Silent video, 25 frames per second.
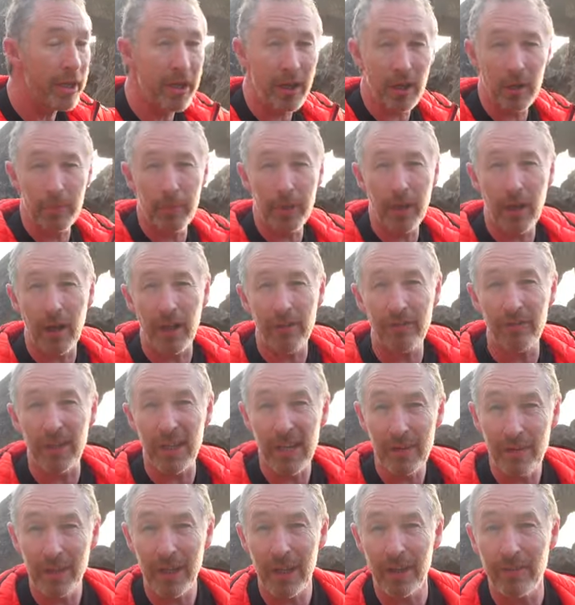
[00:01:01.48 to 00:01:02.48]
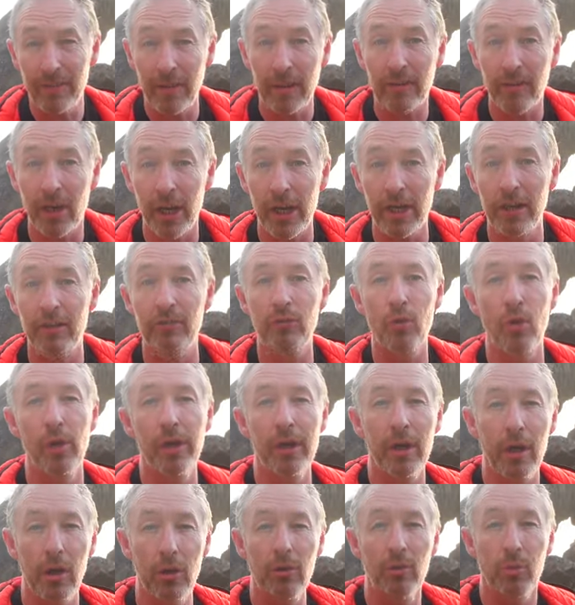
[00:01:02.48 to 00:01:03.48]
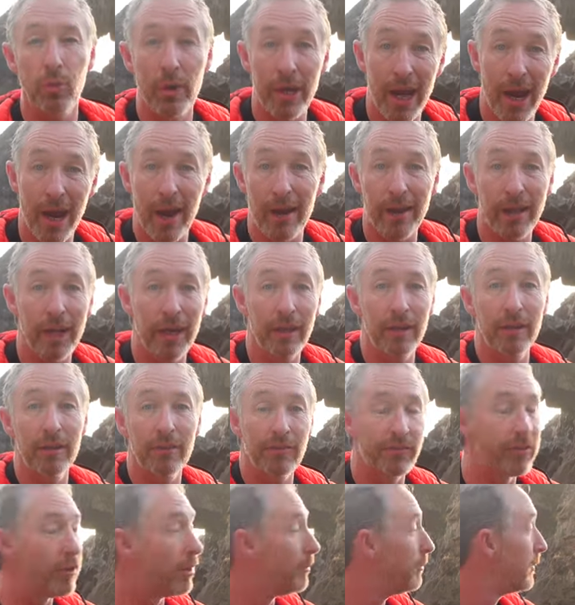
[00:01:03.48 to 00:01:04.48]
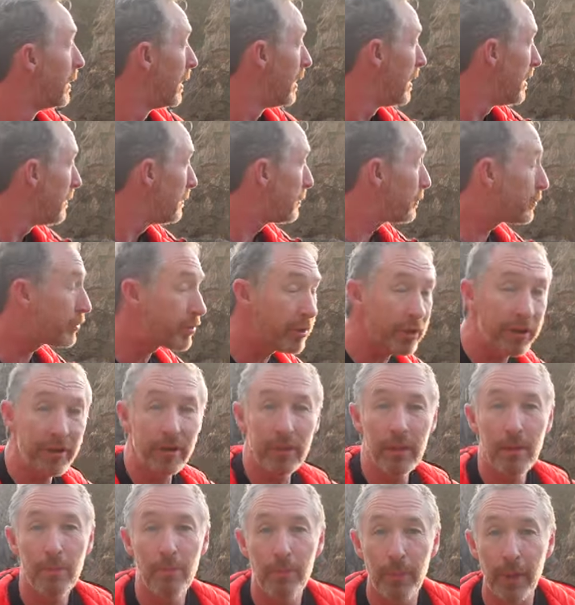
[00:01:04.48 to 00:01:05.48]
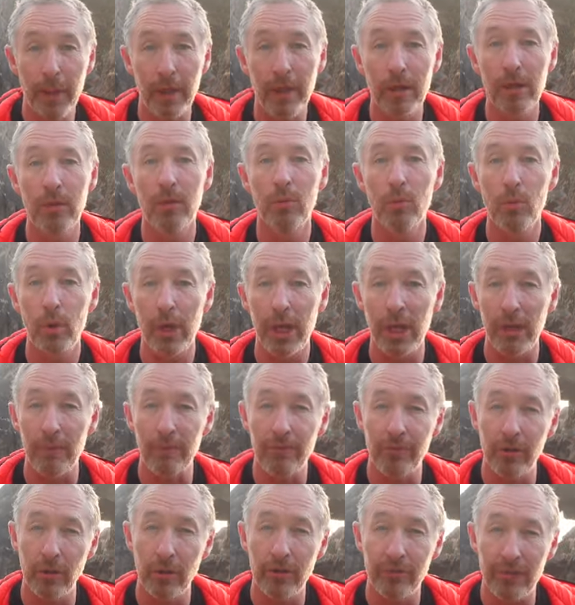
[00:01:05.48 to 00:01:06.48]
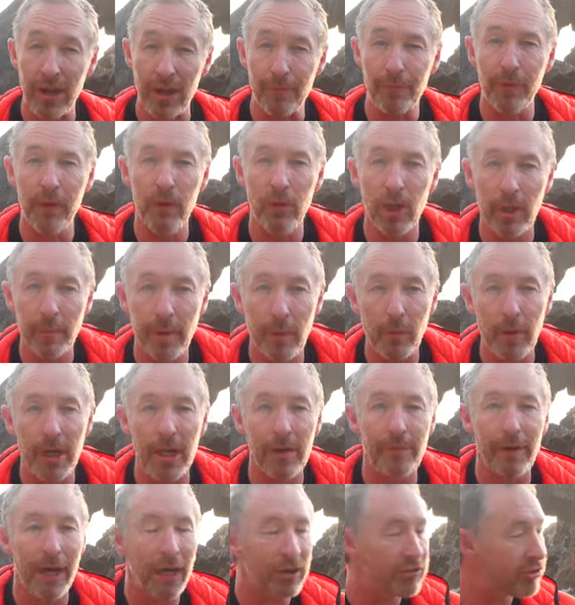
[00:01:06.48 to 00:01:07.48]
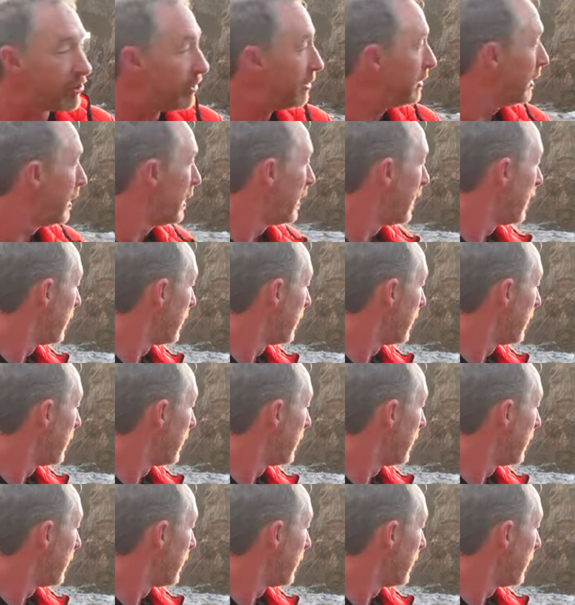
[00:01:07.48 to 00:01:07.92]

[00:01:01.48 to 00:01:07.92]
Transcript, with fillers: here because even as the tide is going out, we are getting some pretty big waves. So there's definitely going to be wave action.